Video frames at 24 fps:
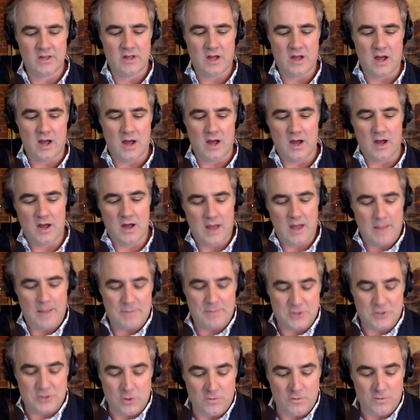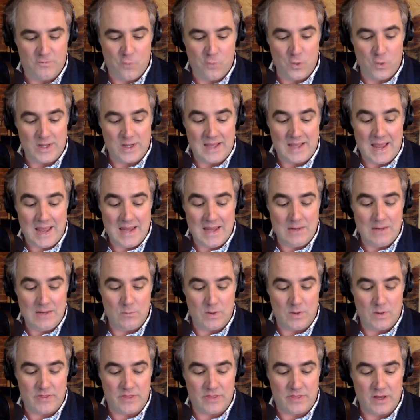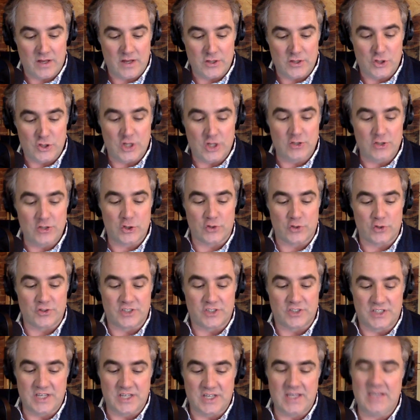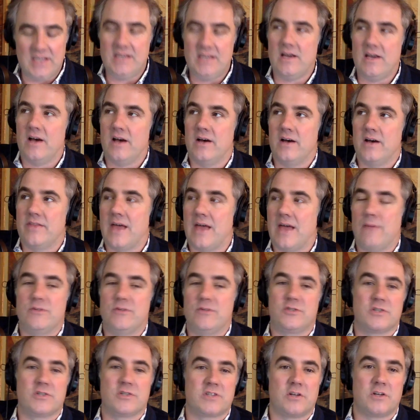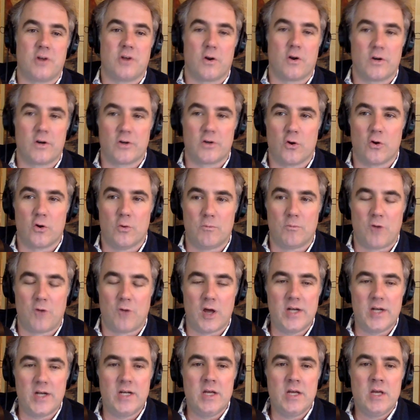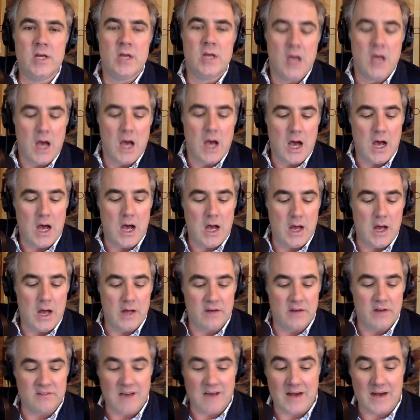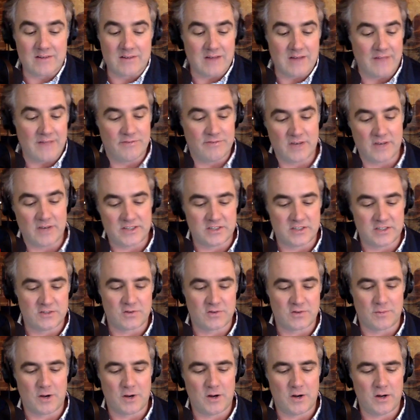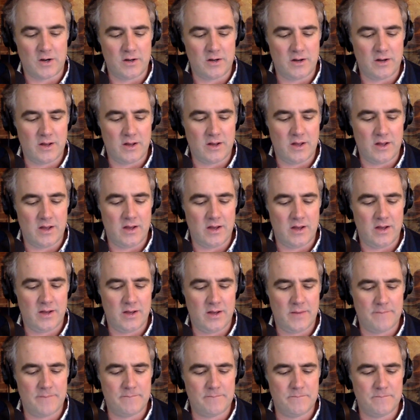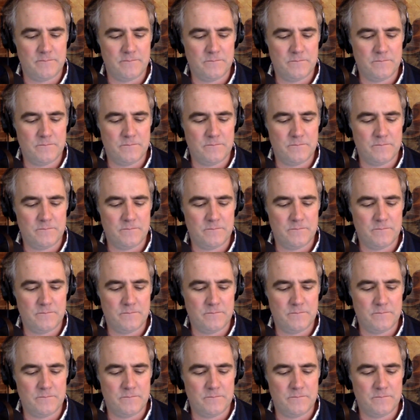uh, episode 48 with uh, Ginger Zee. Uh, that was just a darned home run. Uh, a lot of life lessons from her. Um,